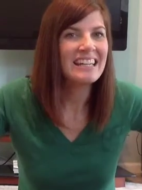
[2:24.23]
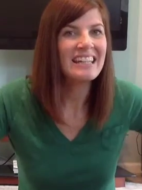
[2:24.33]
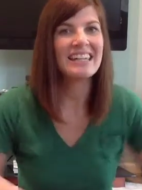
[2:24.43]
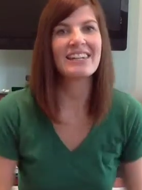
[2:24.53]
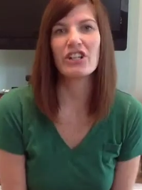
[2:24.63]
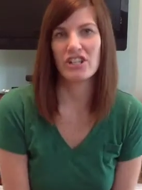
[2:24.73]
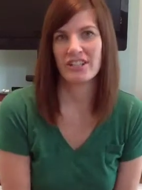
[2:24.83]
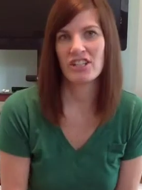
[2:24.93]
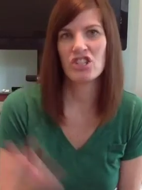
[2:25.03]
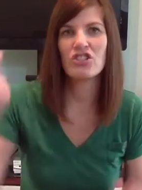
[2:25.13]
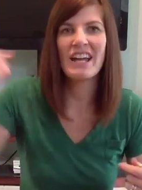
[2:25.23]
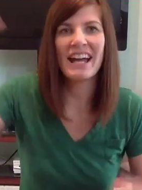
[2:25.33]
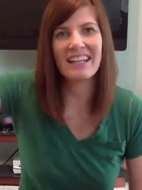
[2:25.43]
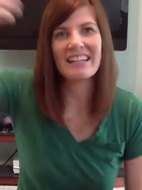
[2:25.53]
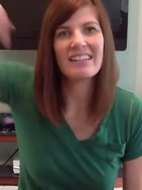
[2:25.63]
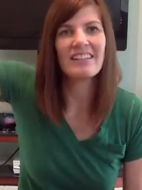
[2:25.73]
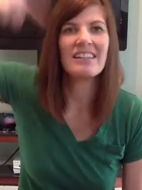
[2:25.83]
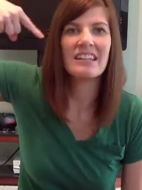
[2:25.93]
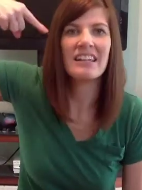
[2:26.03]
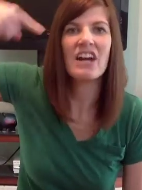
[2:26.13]
hear? Did you not
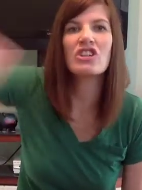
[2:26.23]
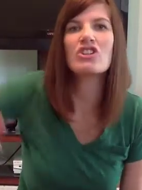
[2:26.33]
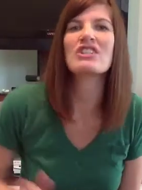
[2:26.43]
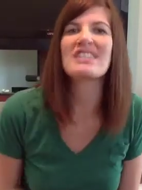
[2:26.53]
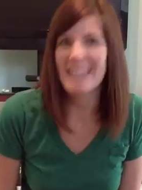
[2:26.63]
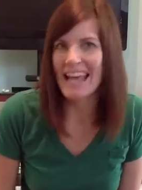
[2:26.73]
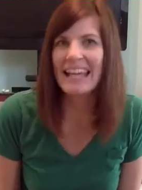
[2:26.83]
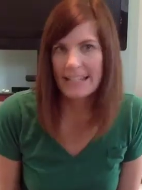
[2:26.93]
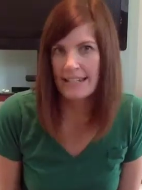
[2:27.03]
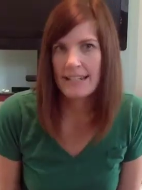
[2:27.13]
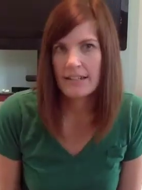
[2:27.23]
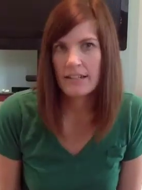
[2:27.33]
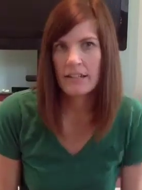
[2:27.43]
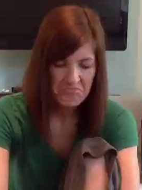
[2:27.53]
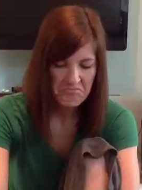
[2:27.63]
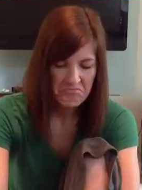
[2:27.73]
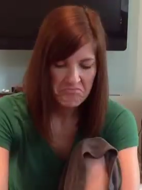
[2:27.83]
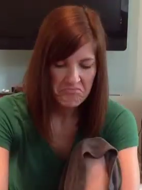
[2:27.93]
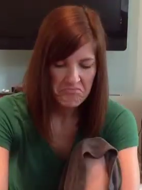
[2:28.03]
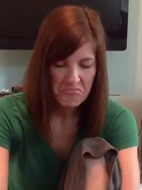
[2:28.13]
understand?
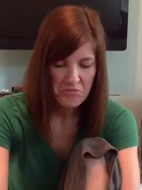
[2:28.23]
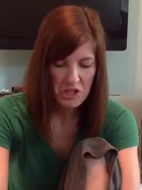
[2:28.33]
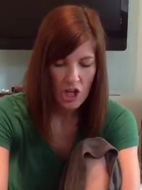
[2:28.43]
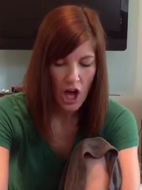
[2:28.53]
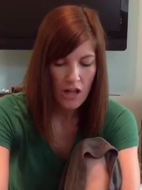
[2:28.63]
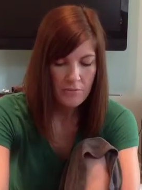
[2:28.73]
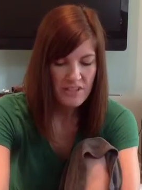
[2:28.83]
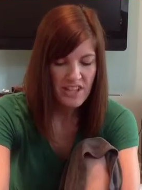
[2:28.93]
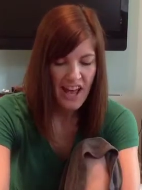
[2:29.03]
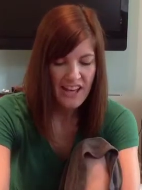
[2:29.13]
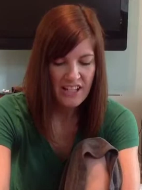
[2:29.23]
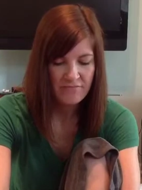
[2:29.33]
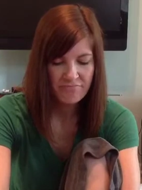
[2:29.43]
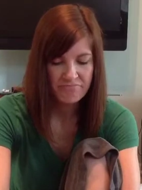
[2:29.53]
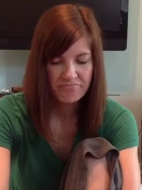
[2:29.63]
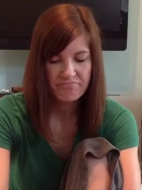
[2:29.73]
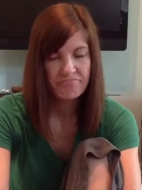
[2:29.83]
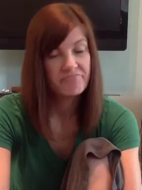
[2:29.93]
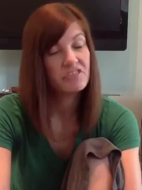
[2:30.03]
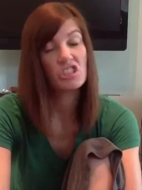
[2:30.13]
That's all I'm saying.
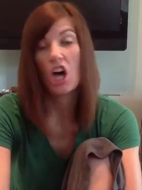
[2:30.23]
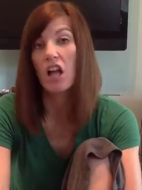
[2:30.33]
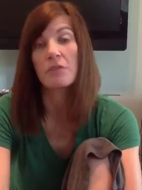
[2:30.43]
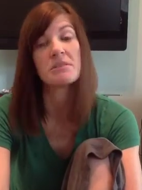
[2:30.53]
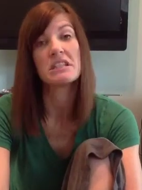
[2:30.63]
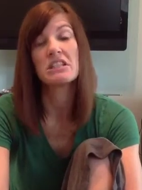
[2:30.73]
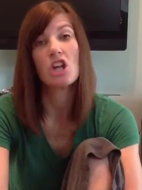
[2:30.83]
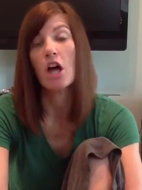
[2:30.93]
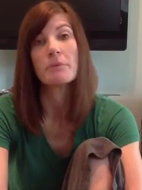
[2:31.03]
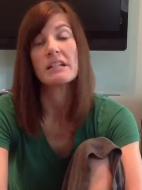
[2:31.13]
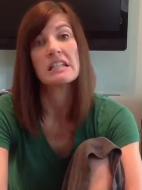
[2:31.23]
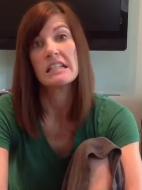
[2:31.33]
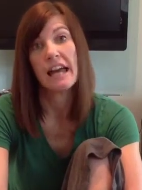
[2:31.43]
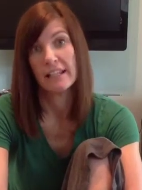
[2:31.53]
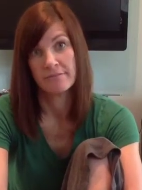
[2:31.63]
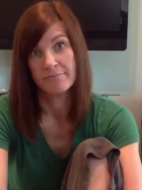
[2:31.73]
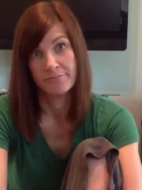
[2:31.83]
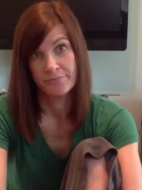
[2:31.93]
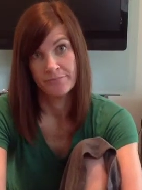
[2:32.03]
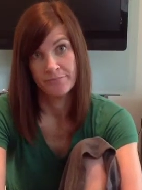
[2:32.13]
That's all I'm, that's all I'm gonna say.
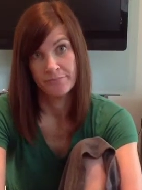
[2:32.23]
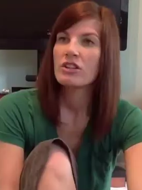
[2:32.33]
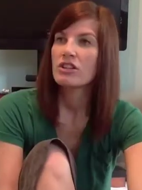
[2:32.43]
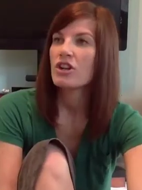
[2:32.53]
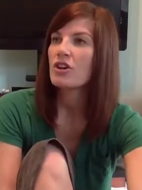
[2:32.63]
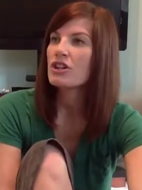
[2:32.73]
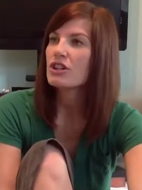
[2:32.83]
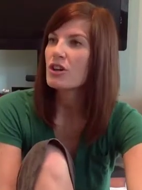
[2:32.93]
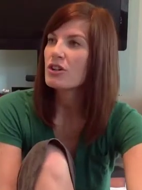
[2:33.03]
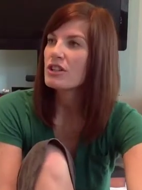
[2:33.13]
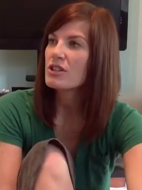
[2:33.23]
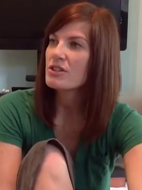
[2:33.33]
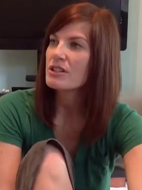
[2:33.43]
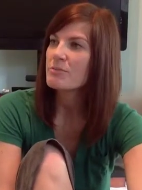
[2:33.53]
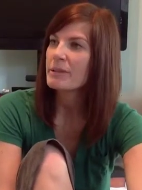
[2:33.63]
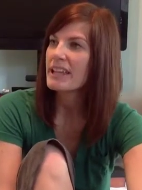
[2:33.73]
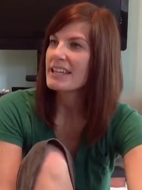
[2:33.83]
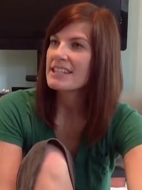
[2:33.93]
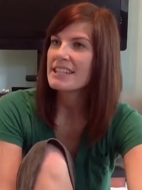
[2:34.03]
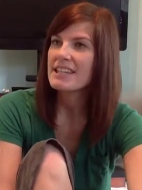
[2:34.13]
You know, you go to those
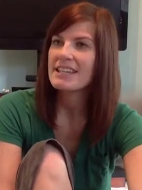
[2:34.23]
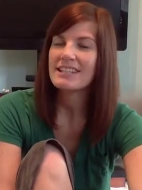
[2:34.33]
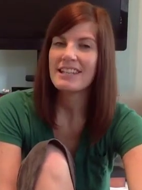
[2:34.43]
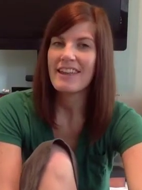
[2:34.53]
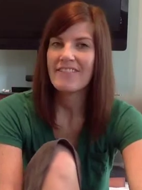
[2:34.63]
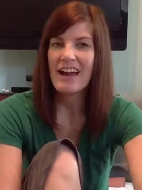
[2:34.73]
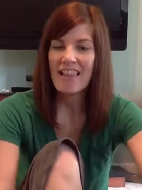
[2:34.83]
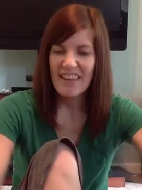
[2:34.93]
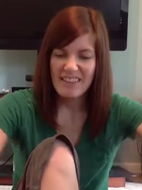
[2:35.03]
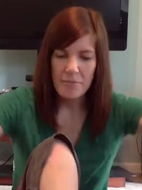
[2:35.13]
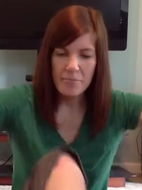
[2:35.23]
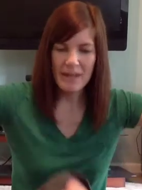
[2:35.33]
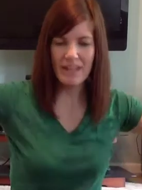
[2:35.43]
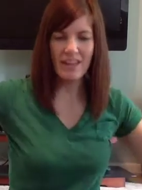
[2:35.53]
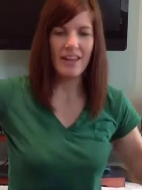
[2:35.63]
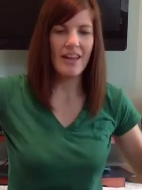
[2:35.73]
places and they've got like the big